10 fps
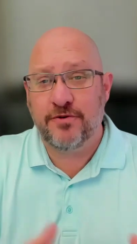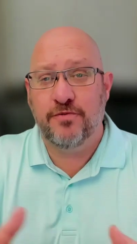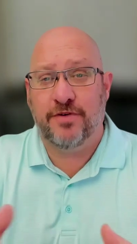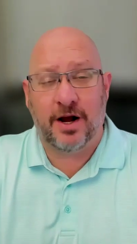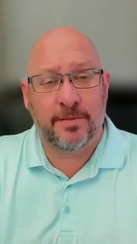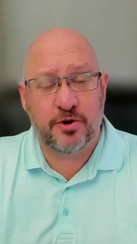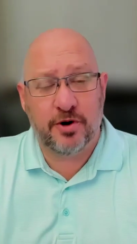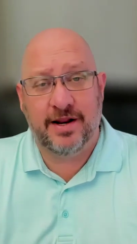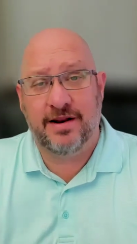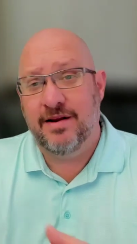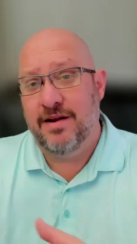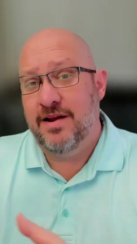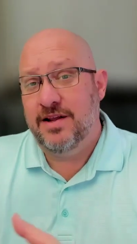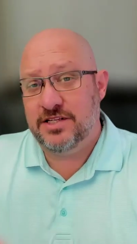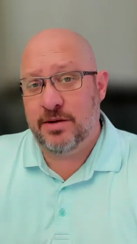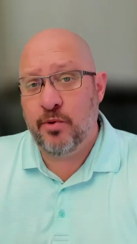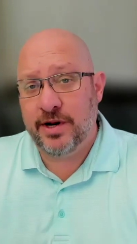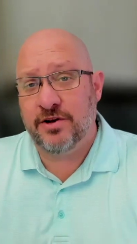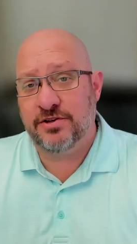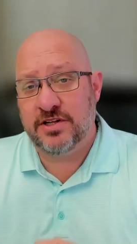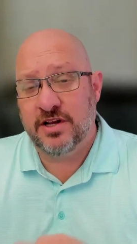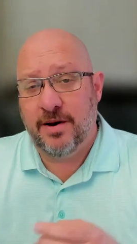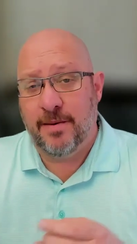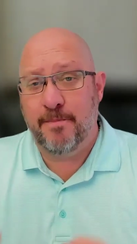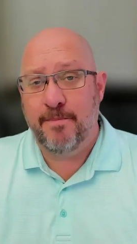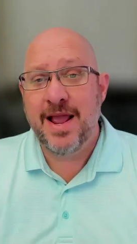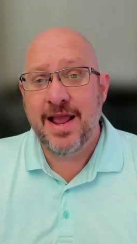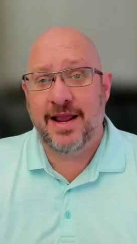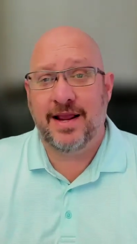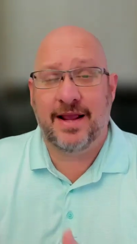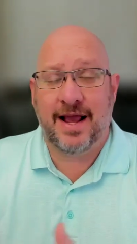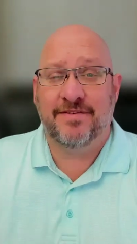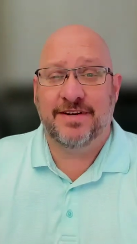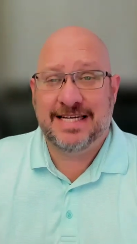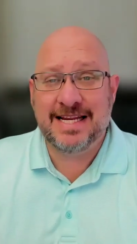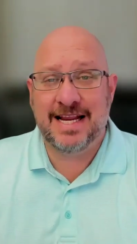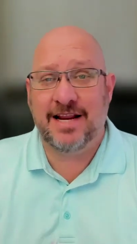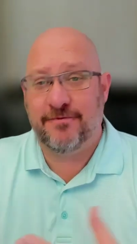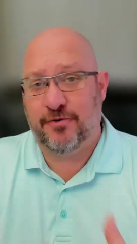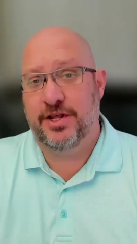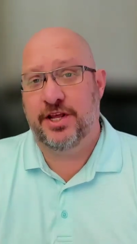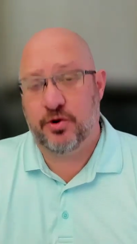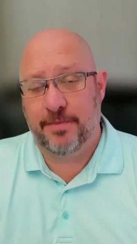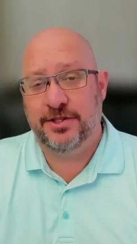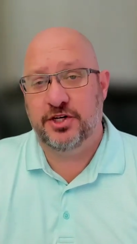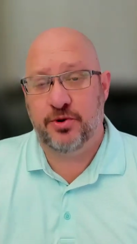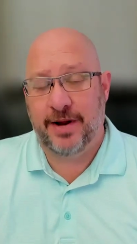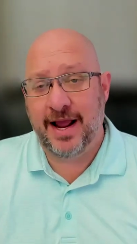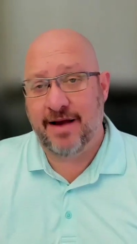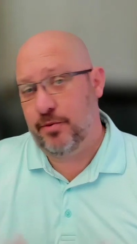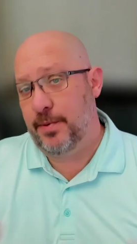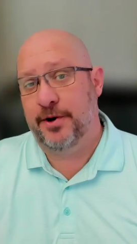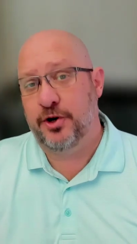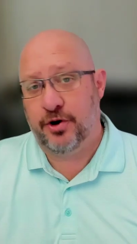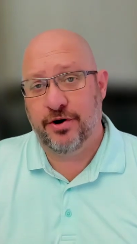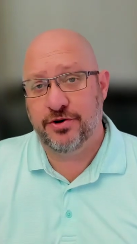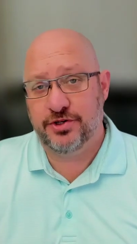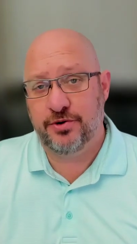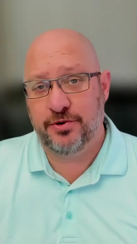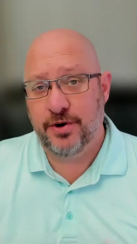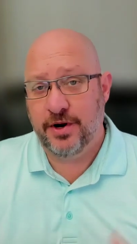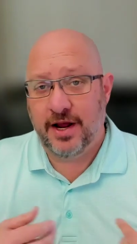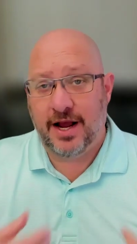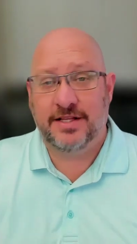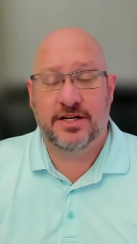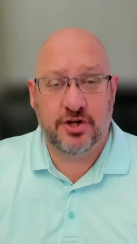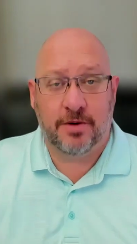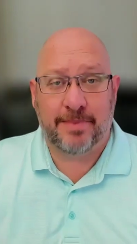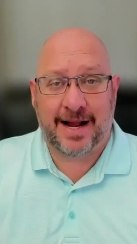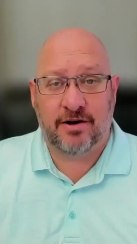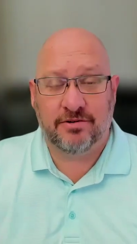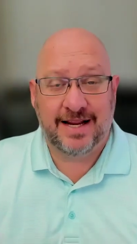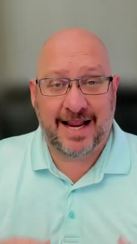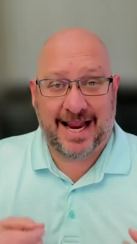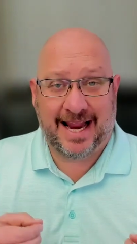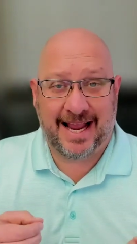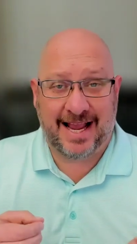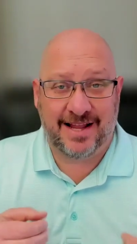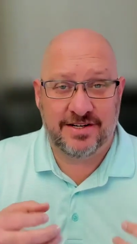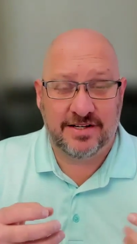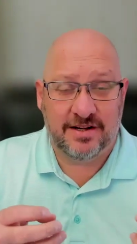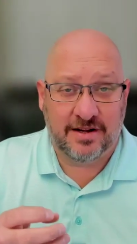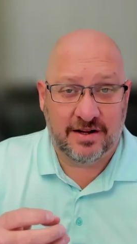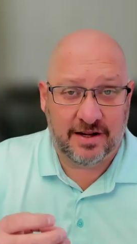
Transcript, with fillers: Or if you've upgraded, someone else may have a need for the equipment that you have. We would encourage you uh, to jump out and